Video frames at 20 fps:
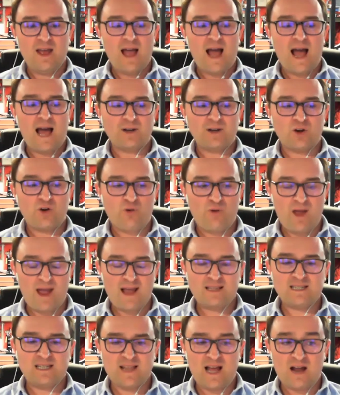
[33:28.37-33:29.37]
and
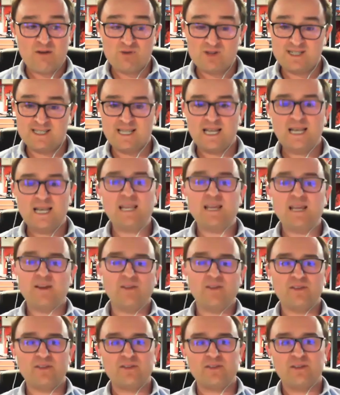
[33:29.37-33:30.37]
creating that
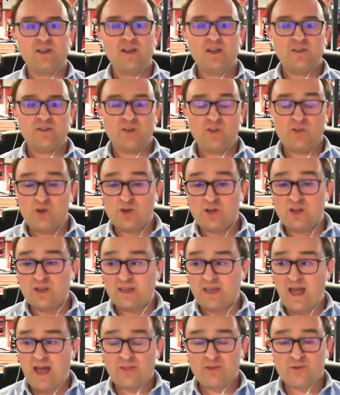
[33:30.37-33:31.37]
resilience so that you can
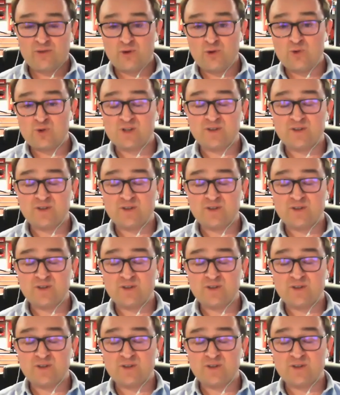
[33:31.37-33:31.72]
get through,